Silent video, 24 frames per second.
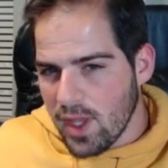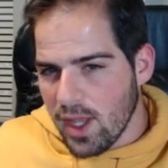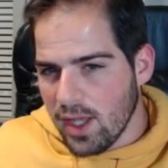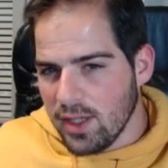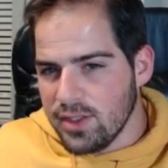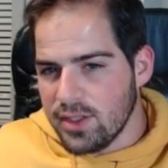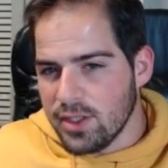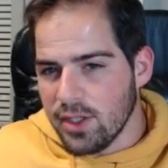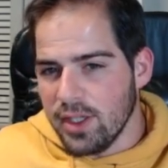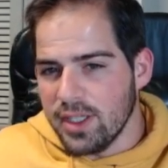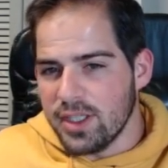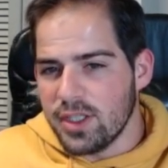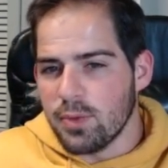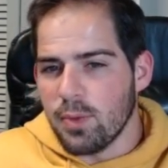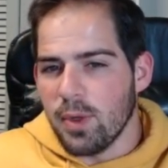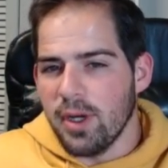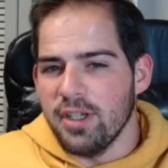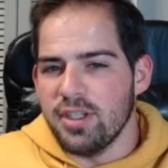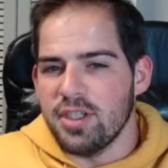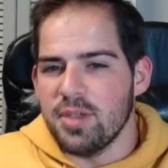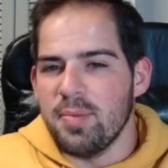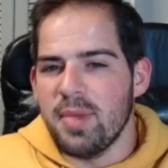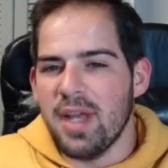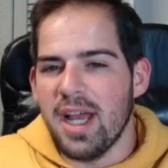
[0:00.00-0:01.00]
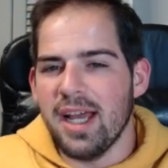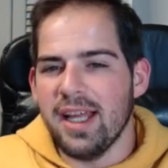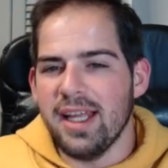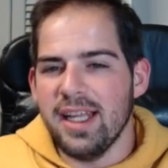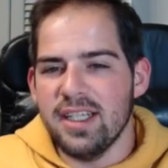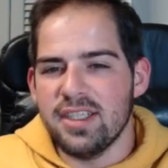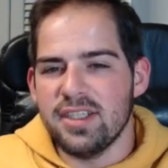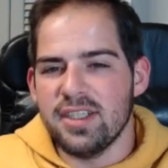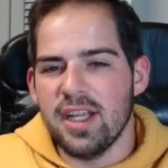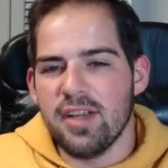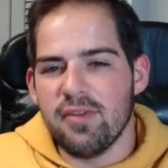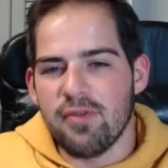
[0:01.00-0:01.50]
So this is where you should be at
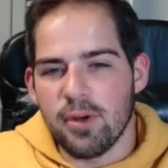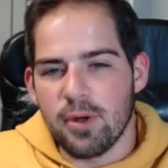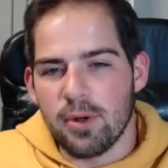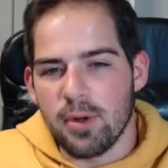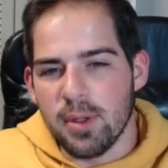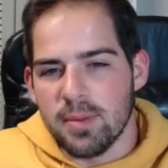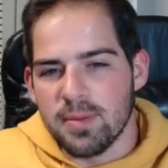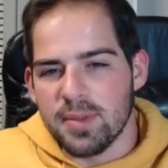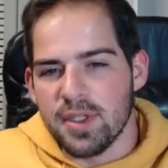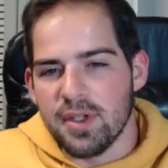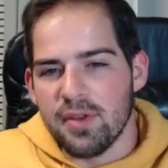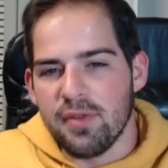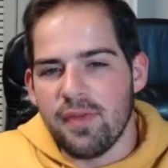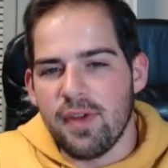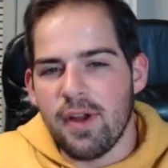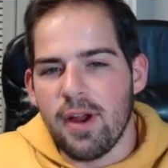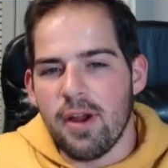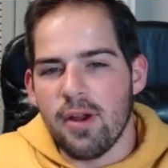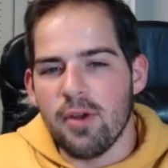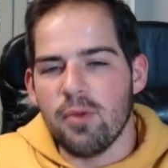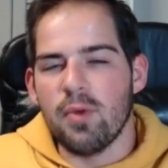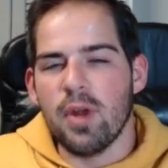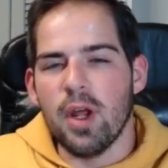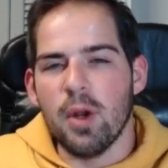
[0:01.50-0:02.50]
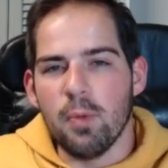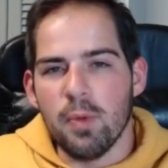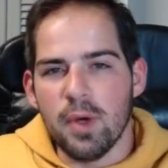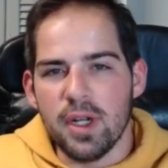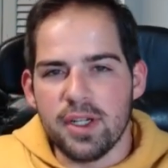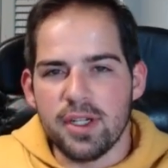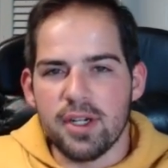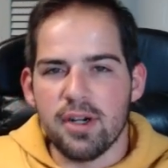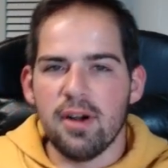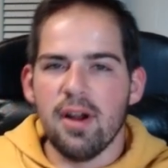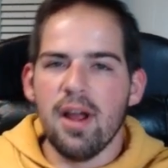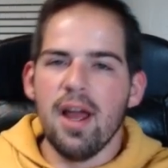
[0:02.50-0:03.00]
each day for Crimson Affair and Red
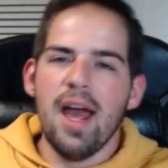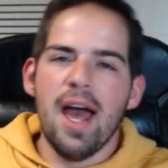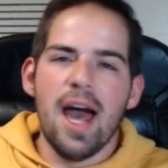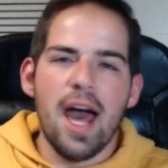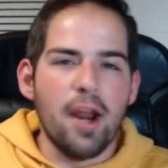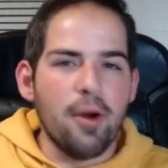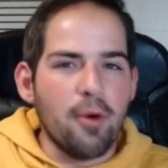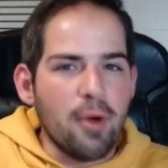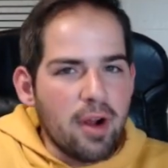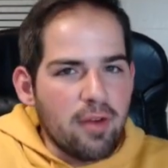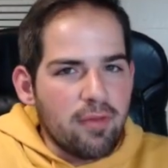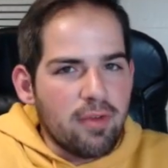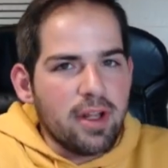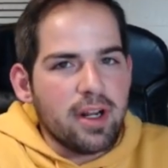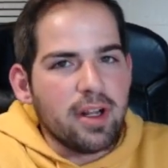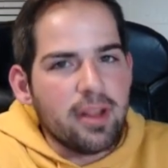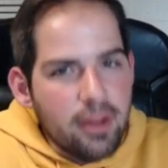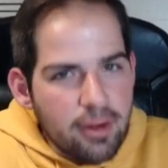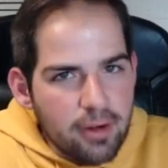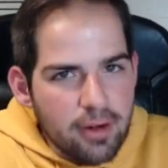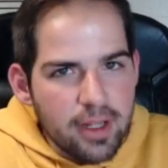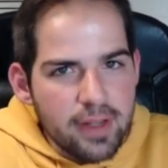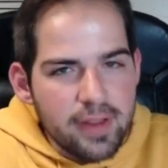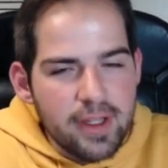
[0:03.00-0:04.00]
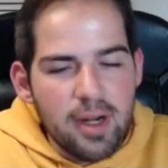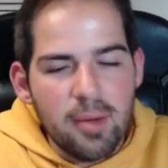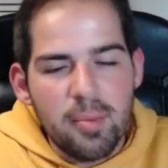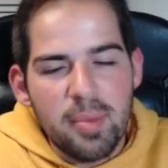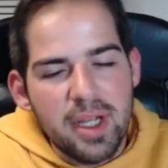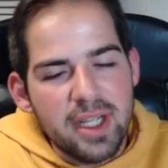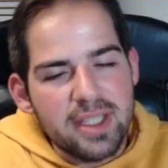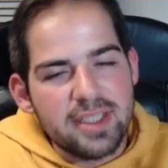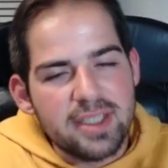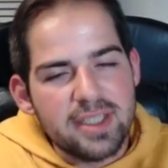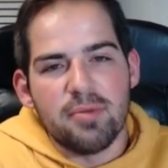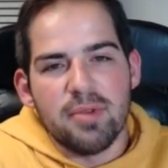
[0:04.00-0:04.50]
Winter. I don't have Red Alert on there
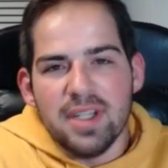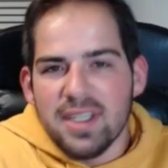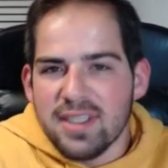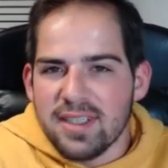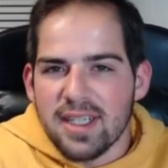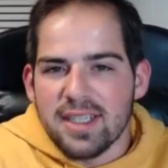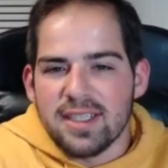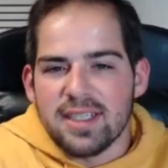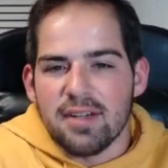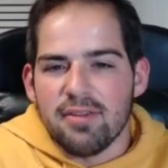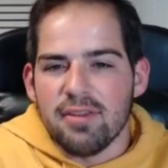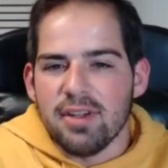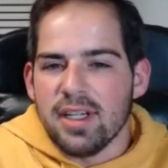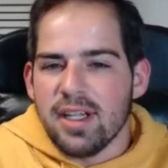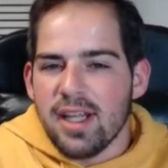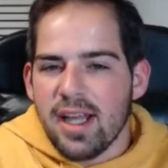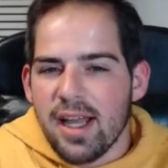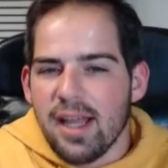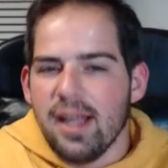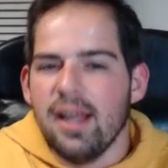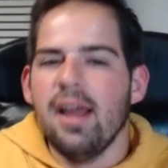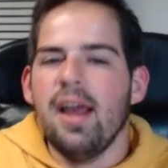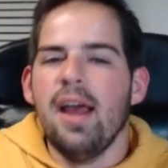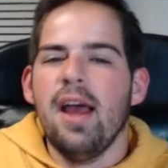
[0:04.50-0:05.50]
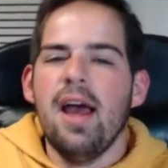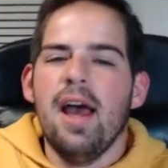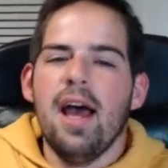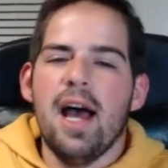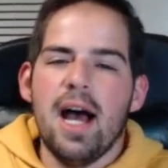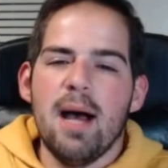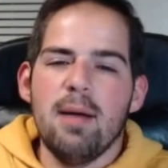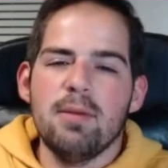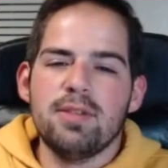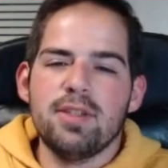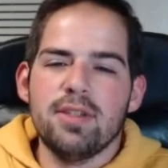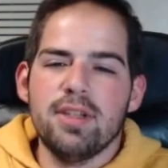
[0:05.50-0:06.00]
because it resets every day.
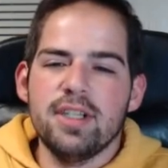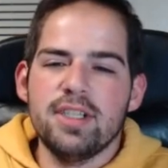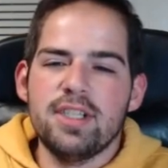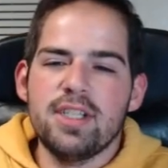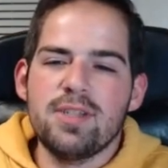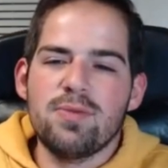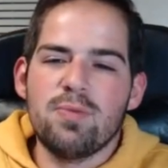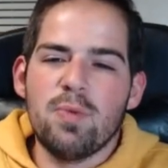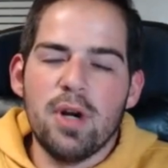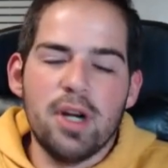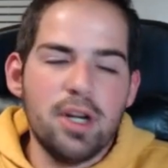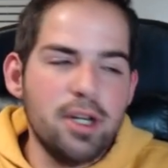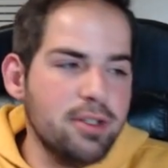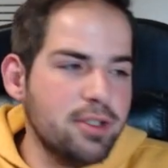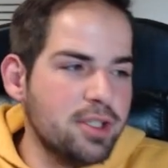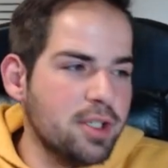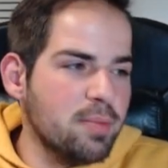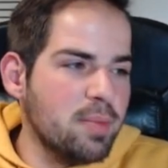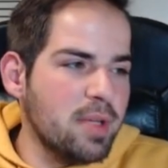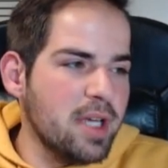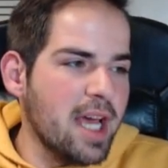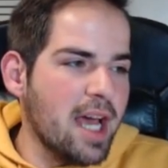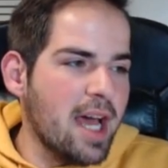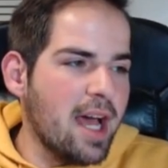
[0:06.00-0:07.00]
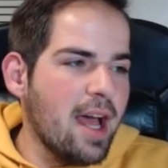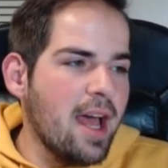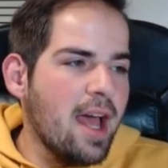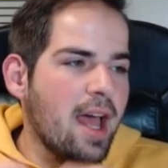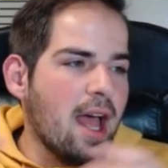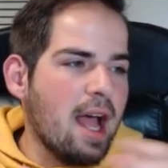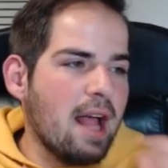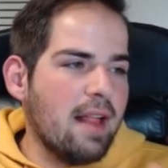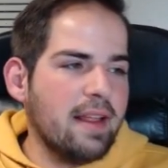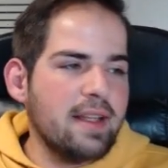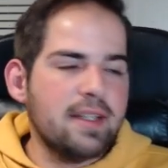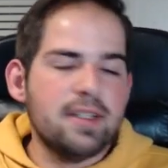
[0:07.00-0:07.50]
So this is where you should be at.
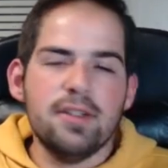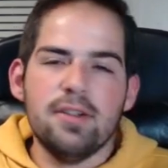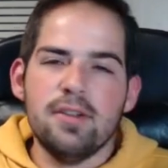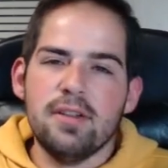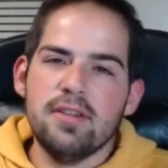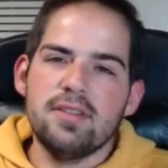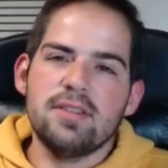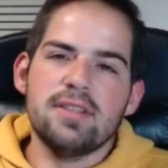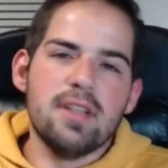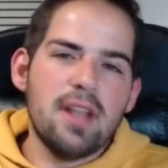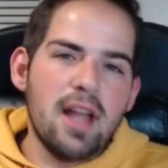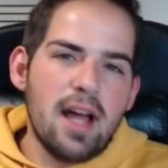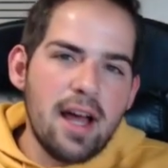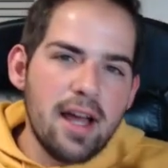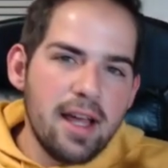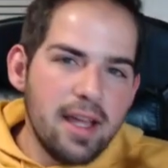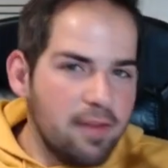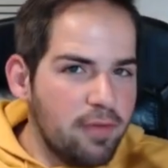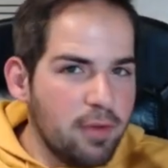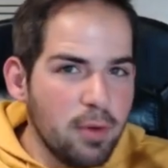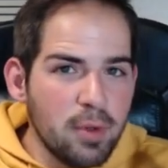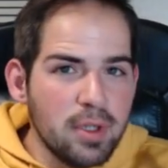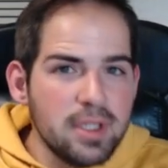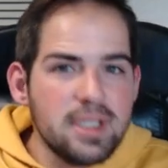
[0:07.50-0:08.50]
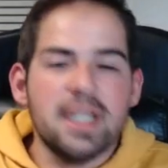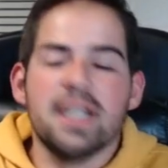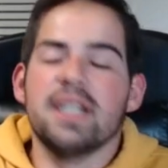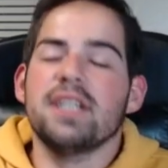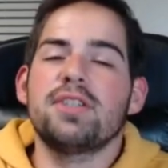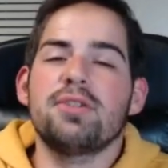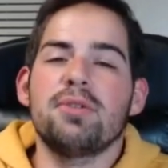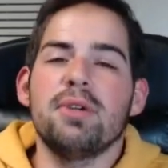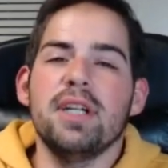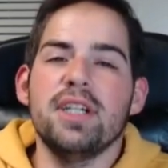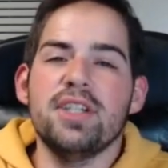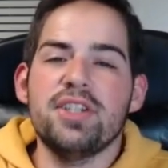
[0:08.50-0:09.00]
I like to do this a lot. If you want to take
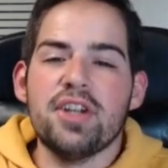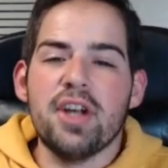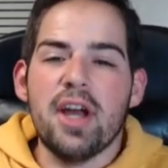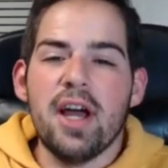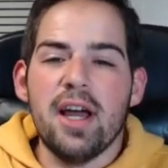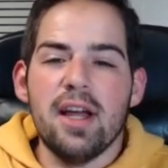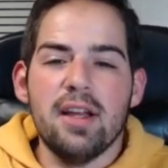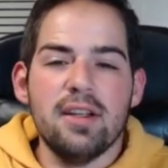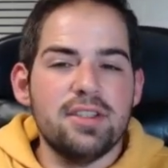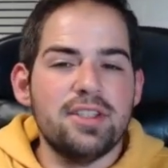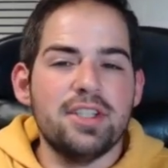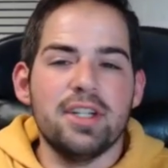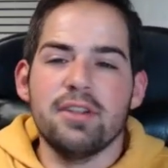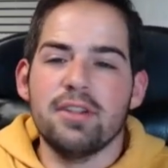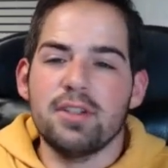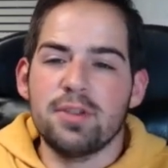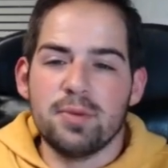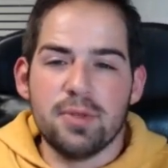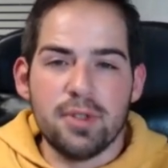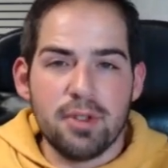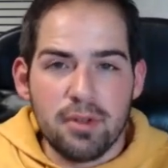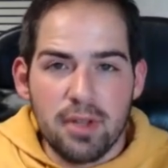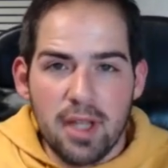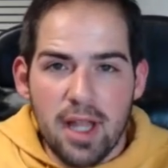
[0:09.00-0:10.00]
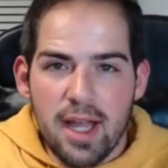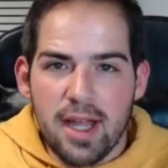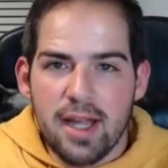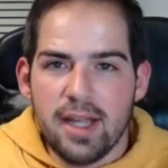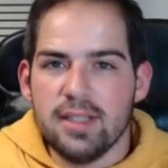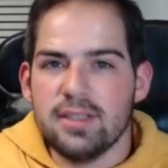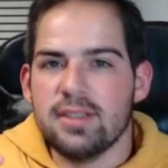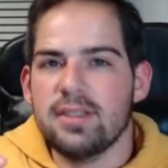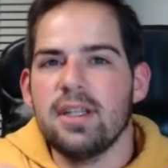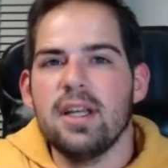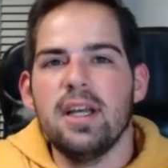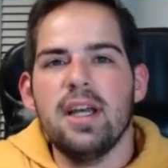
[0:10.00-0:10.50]
a screenshot, share this with your
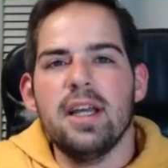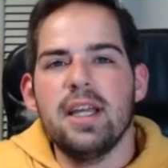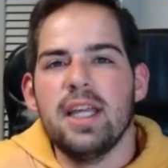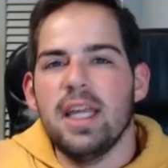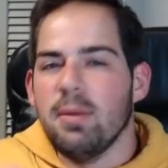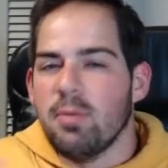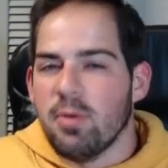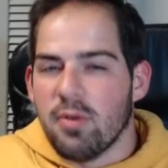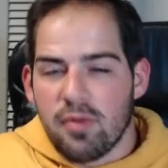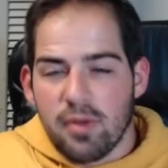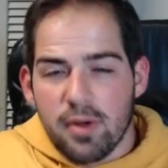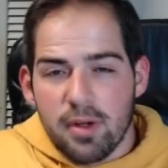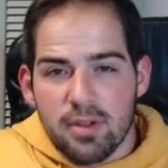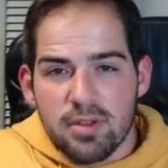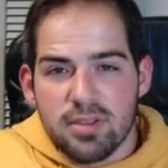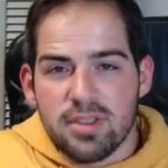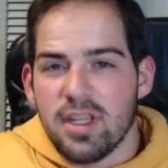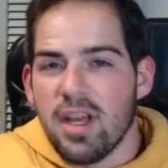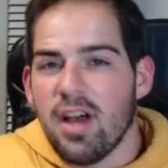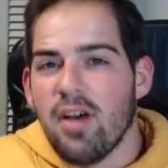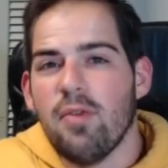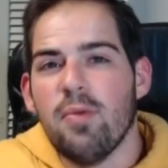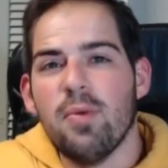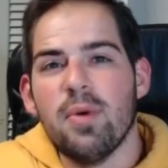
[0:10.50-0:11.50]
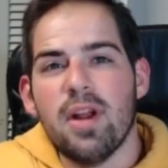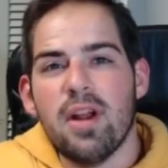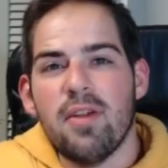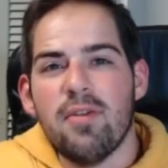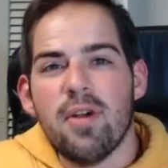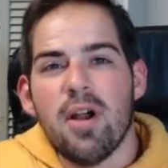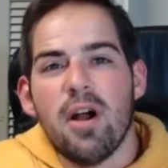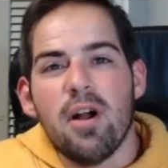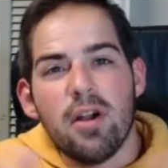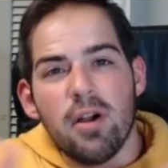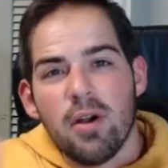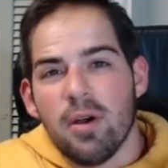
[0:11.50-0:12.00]
alliance, keep it for yourself,
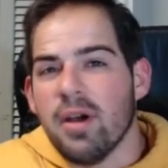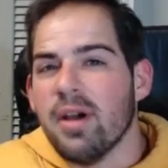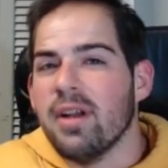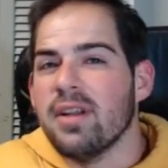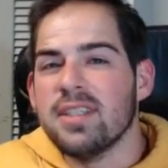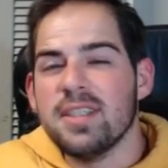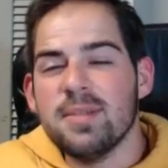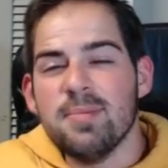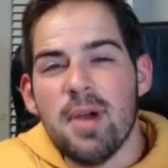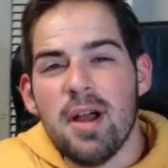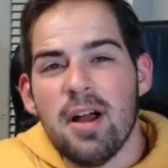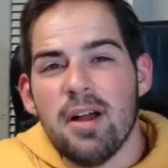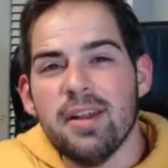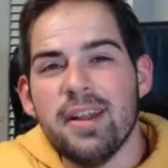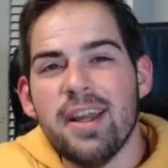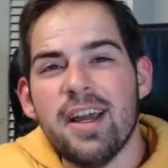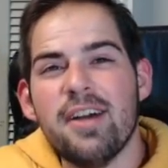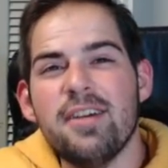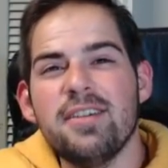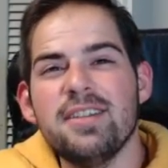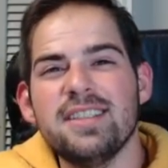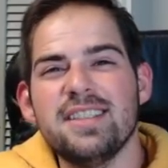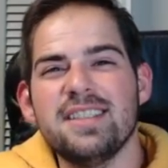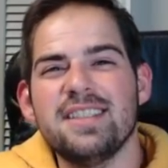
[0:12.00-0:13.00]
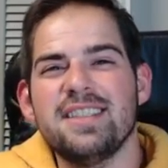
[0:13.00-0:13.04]
whatever. I'll go ahead and smile now.